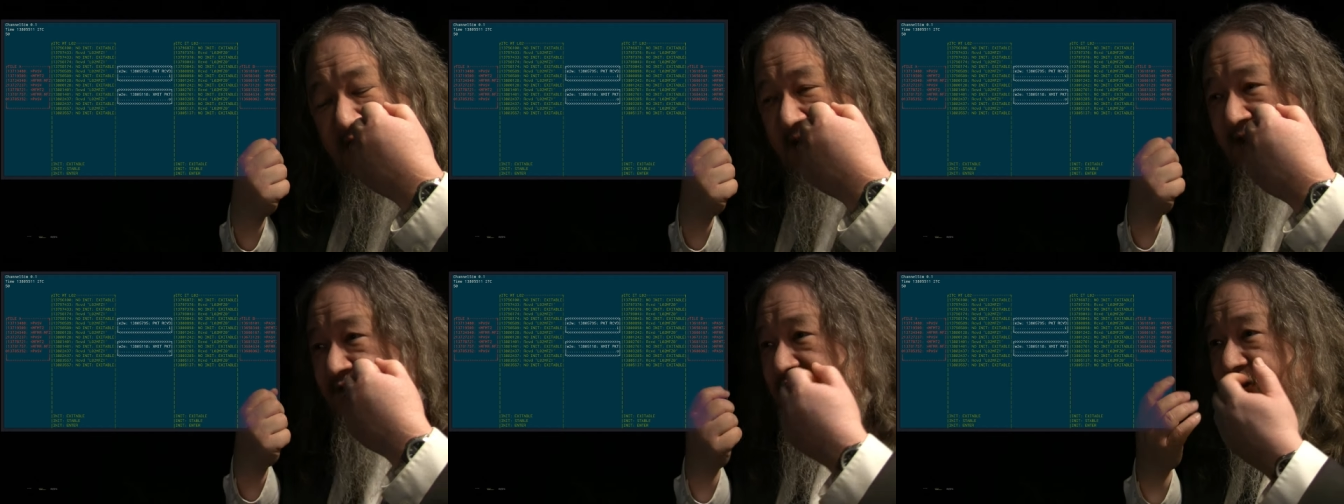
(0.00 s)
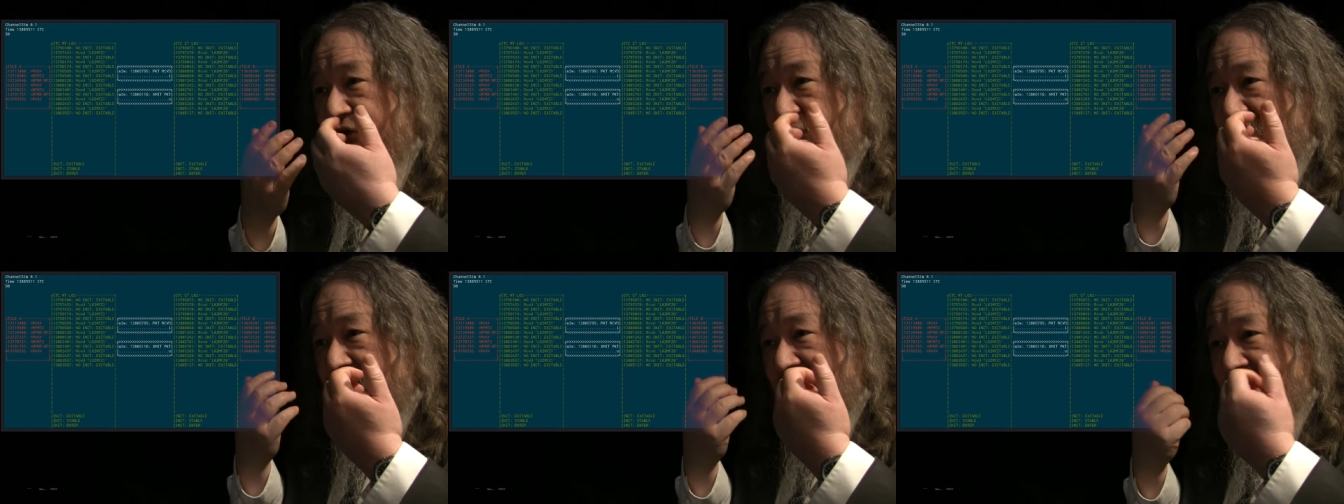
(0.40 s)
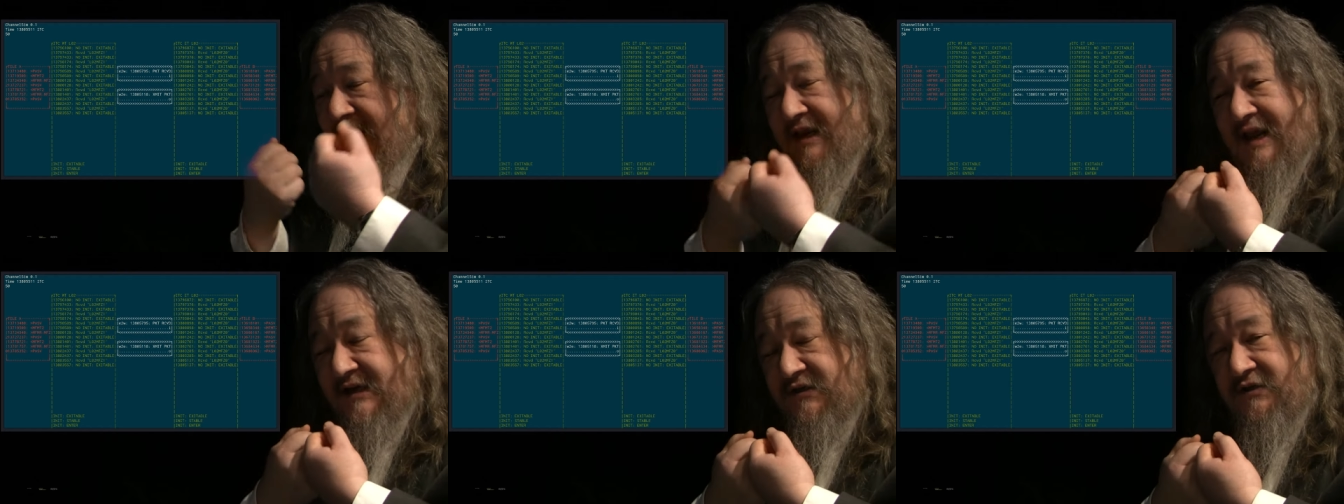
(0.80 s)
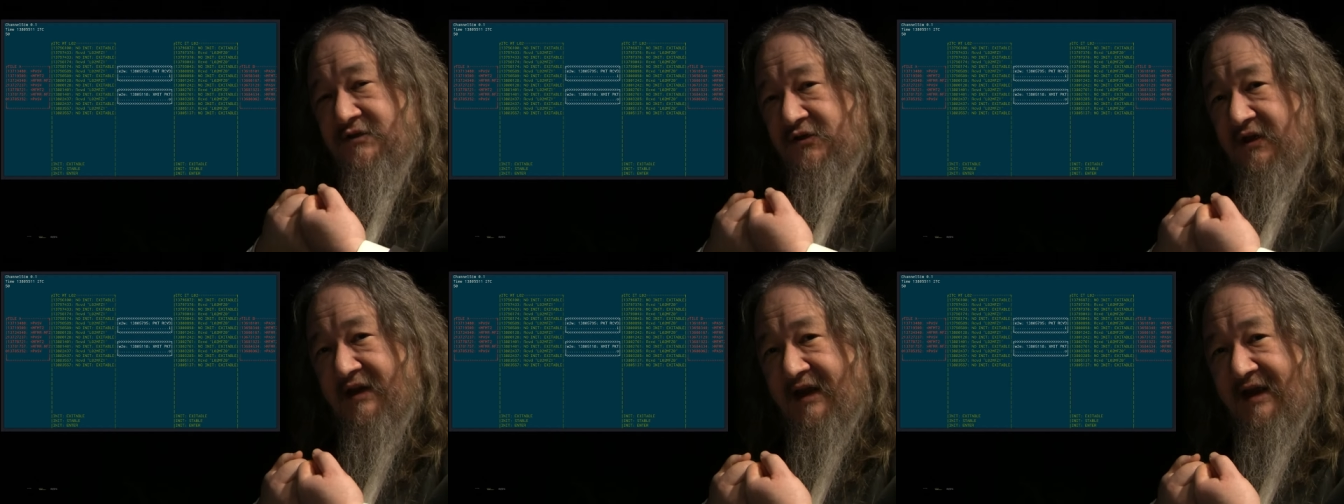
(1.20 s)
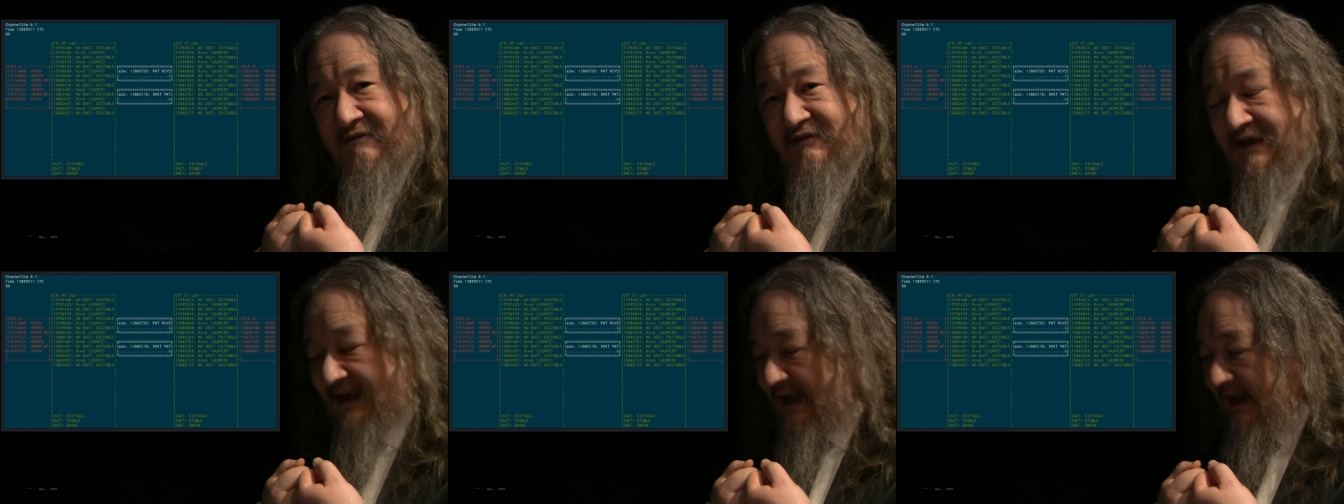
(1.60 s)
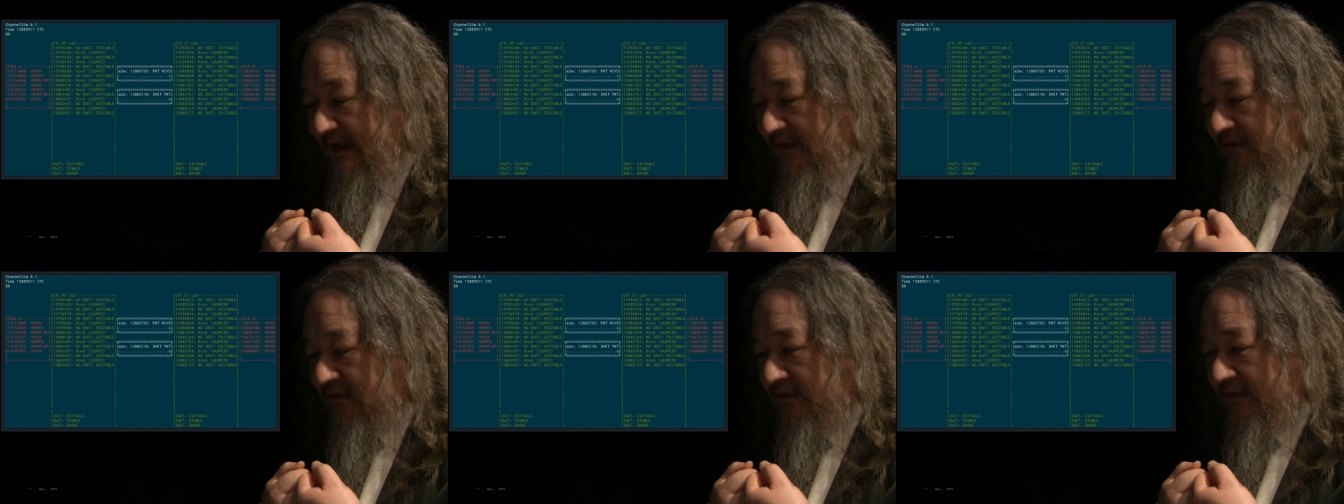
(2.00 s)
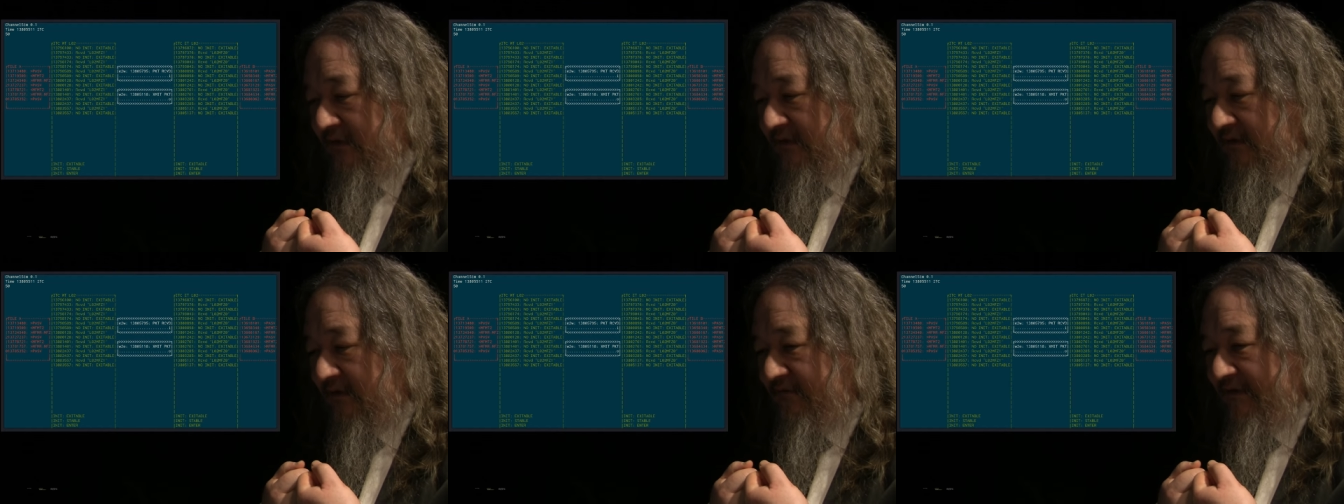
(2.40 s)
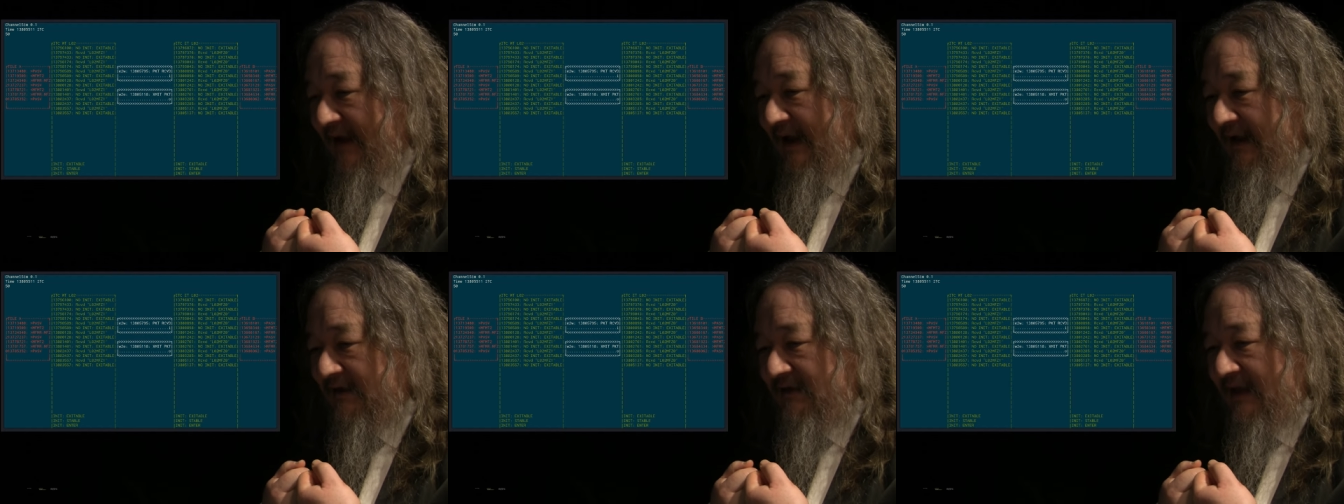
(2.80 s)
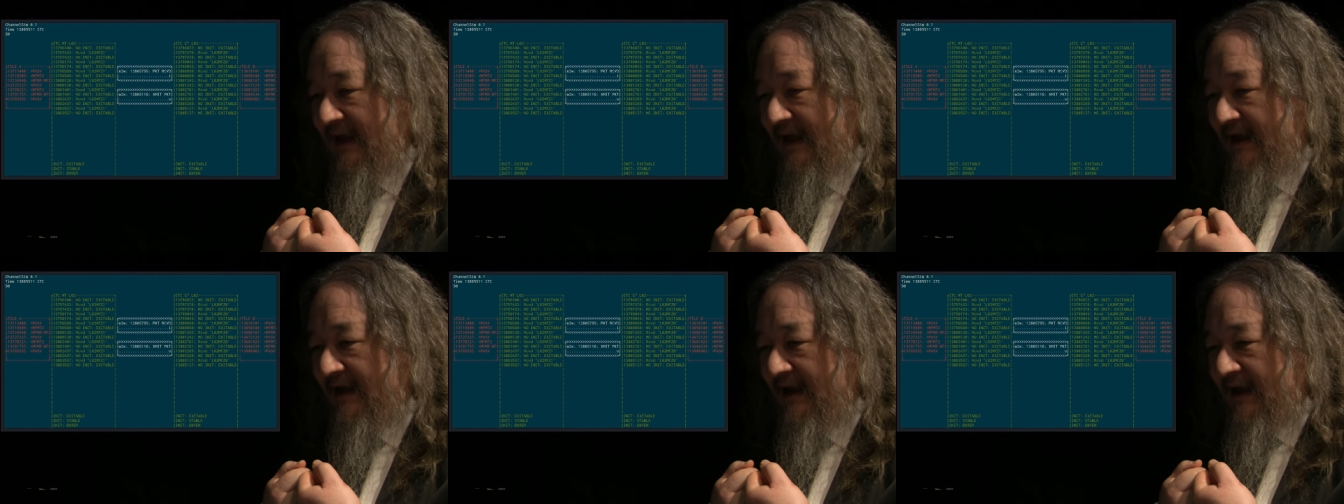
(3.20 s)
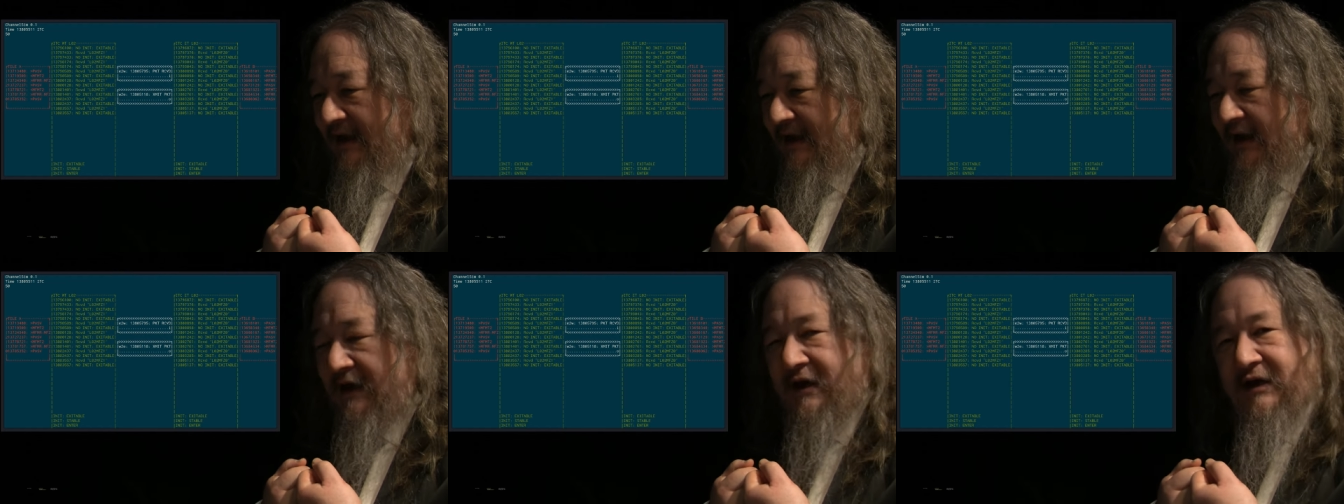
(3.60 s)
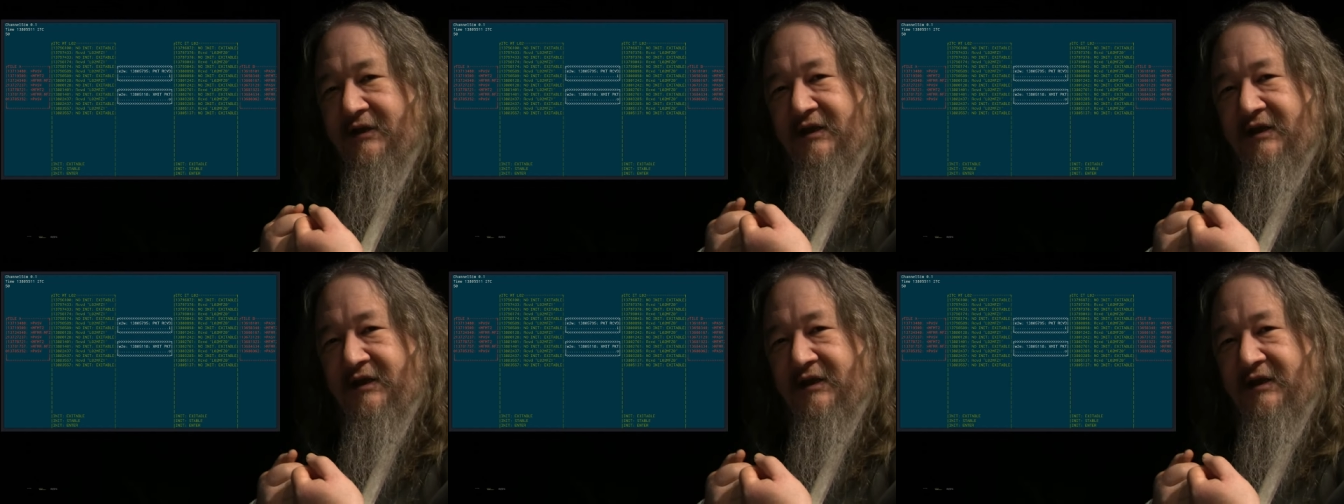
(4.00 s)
So the connections are going to have to handle the fact that uh,